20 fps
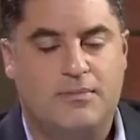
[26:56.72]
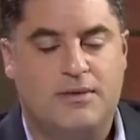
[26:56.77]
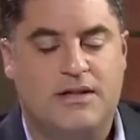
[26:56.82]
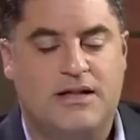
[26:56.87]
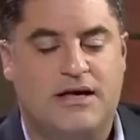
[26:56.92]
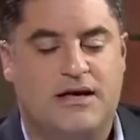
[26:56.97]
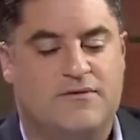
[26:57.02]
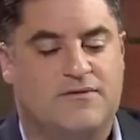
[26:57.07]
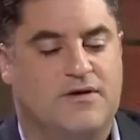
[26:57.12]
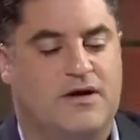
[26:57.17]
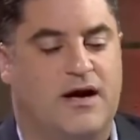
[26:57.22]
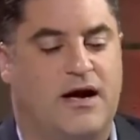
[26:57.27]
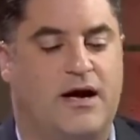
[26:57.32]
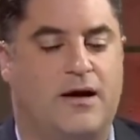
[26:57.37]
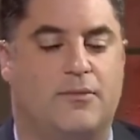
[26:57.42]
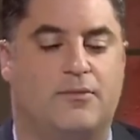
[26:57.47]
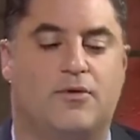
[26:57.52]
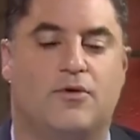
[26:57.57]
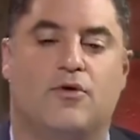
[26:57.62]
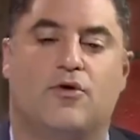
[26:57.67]
I
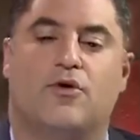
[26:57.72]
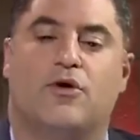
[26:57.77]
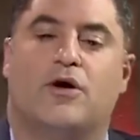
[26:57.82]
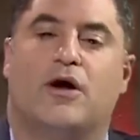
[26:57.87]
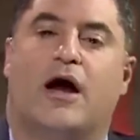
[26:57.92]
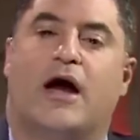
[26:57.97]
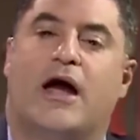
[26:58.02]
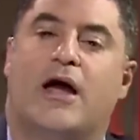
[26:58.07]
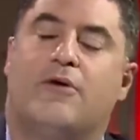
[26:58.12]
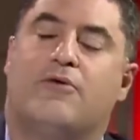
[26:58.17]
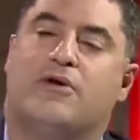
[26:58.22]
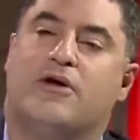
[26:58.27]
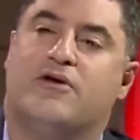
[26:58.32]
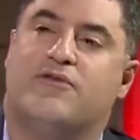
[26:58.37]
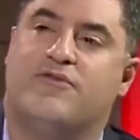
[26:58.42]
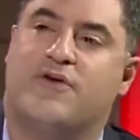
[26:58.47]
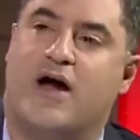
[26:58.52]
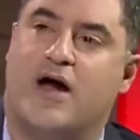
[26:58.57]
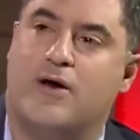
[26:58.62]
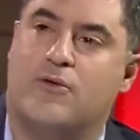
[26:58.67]
believe that I am going.
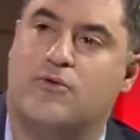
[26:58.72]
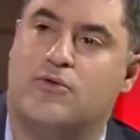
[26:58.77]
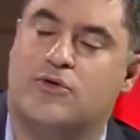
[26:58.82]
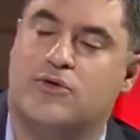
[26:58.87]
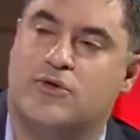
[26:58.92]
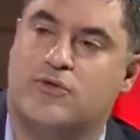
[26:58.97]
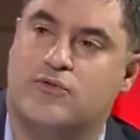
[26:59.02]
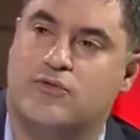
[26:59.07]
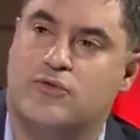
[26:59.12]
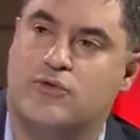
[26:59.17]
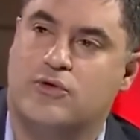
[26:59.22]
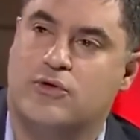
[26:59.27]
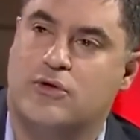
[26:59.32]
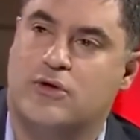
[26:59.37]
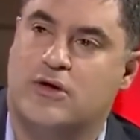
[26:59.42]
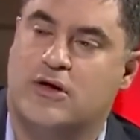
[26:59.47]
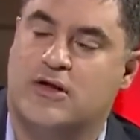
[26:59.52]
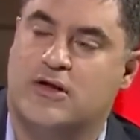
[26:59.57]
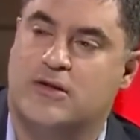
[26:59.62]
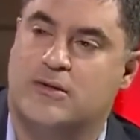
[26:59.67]
I if I were the
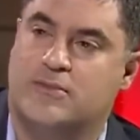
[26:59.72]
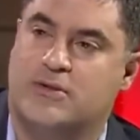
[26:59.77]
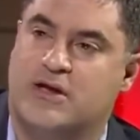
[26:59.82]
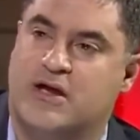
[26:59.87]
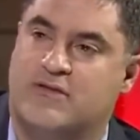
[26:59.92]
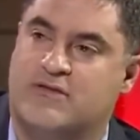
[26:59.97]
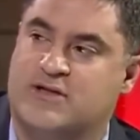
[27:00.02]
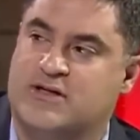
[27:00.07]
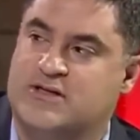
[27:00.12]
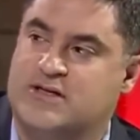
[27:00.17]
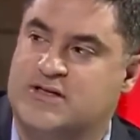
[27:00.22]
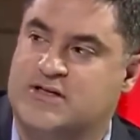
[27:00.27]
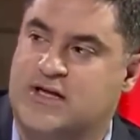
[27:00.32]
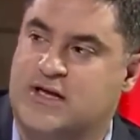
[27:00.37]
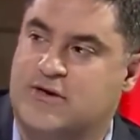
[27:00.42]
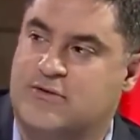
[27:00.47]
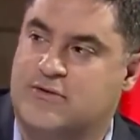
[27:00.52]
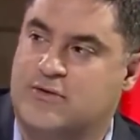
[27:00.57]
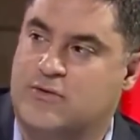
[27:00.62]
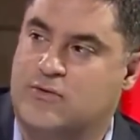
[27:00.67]
rule, uh, the
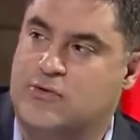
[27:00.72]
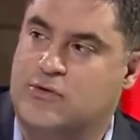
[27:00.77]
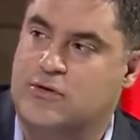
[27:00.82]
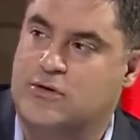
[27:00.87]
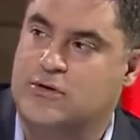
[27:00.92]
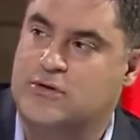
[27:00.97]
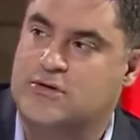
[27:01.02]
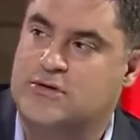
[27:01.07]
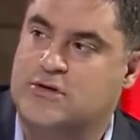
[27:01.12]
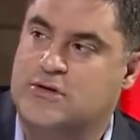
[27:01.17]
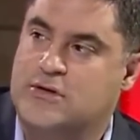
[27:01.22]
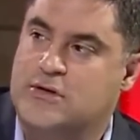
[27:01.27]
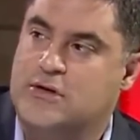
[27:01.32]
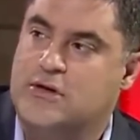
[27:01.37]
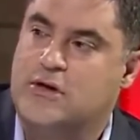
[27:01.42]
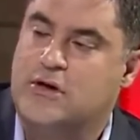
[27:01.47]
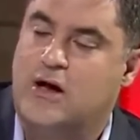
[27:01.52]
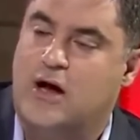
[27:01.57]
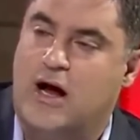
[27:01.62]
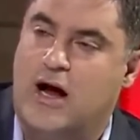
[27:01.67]
benevolent dictator of the
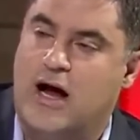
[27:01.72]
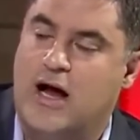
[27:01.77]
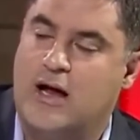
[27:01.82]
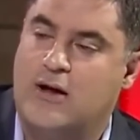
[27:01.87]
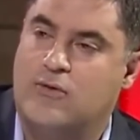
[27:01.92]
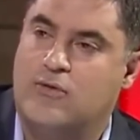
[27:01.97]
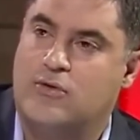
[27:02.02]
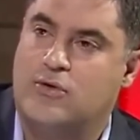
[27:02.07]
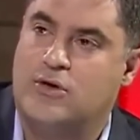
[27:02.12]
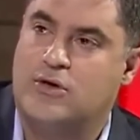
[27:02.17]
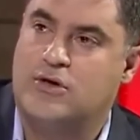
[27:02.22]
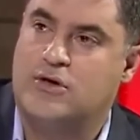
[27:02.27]
world, I